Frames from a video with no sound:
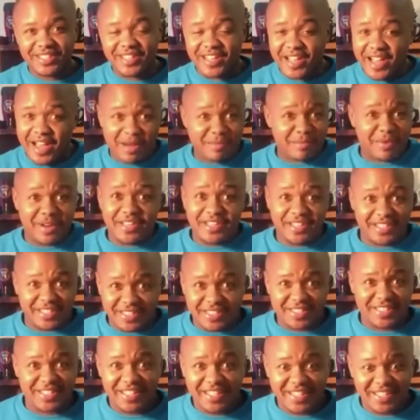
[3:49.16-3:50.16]
I'm an
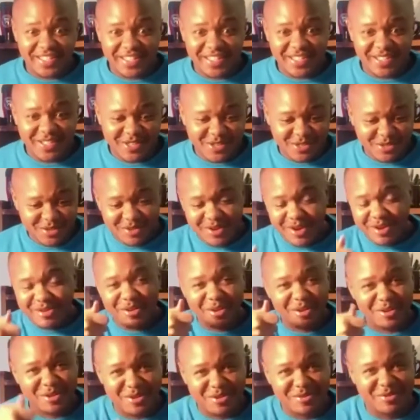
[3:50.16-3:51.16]
entertainer. So I
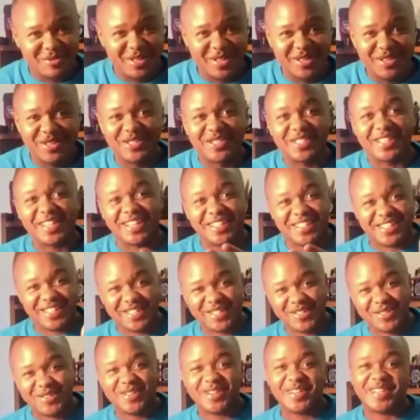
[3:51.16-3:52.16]
record videos as I
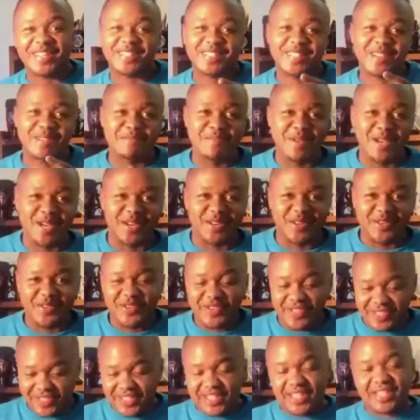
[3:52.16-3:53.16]
talk, as I make
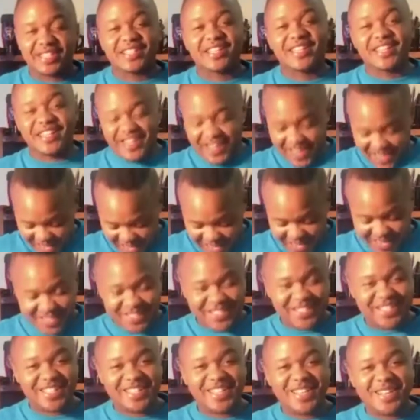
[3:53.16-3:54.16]
noise, as I
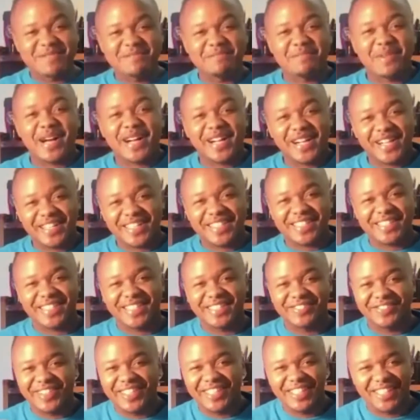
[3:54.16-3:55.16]
entertain pals
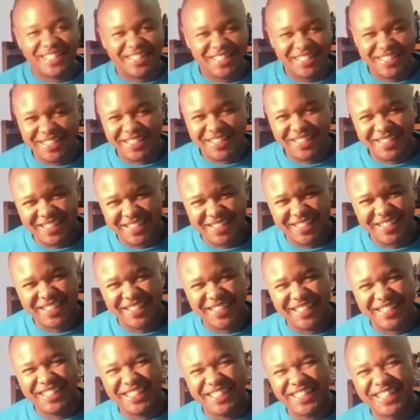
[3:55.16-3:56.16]
in my kitchen.
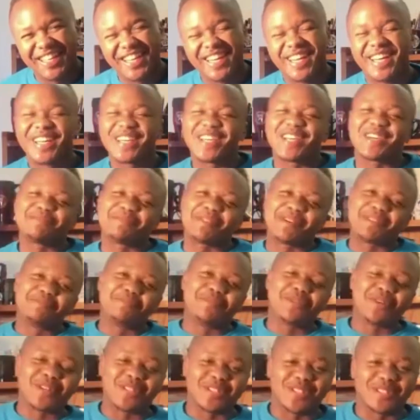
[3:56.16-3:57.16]
My
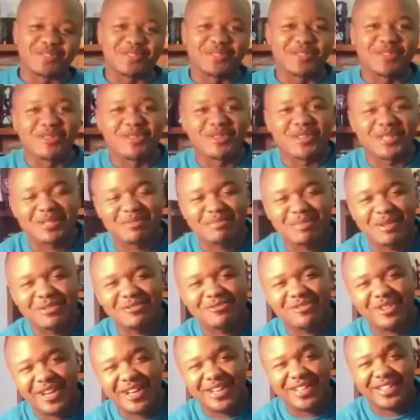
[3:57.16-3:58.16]
boys, of course, my
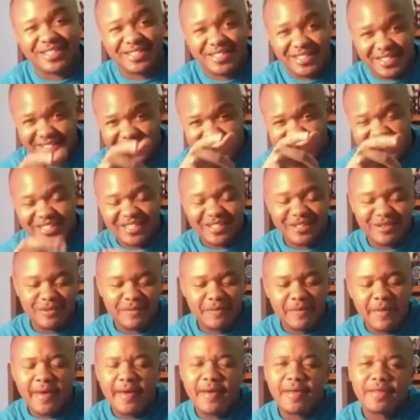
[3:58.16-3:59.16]
fellas, I see you.
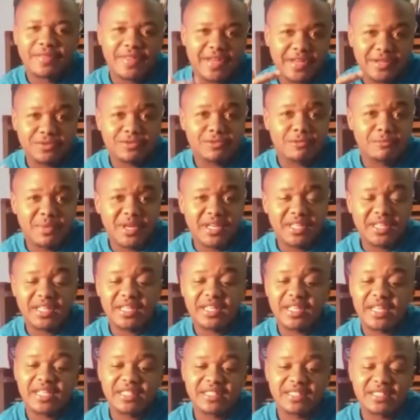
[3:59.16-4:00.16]
Thanks for
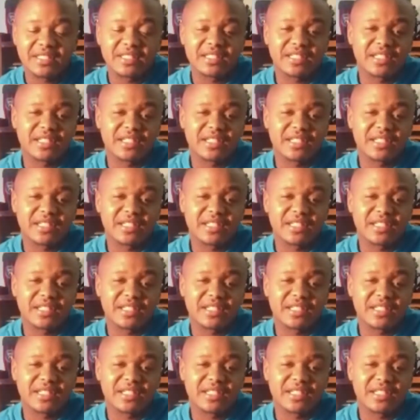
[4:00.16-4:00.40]
making HD's